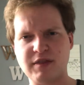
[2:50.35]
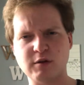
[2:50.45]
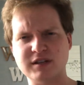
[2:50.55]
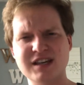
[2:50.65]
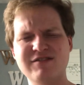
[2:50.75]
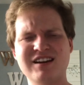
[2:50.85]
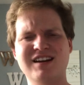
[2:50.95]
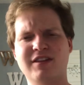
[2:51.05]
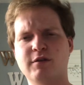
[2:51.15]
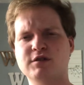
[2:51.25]
there was evening
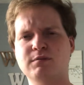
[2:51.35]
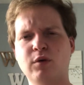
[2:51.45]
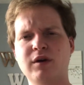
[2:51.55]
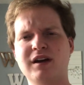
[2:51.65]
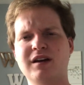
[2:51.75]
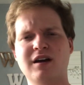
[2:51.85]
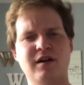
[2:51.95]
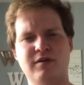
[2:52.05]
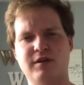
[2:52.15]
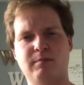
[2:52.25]
and there was morning,
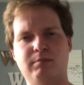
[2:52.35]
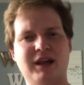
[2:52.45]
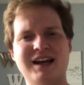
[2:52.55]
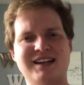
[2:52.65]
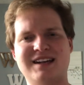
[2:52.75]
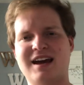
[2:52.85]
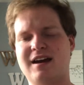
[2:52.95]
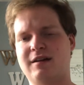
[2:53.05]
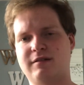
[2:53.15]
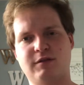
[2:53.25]
the blank day.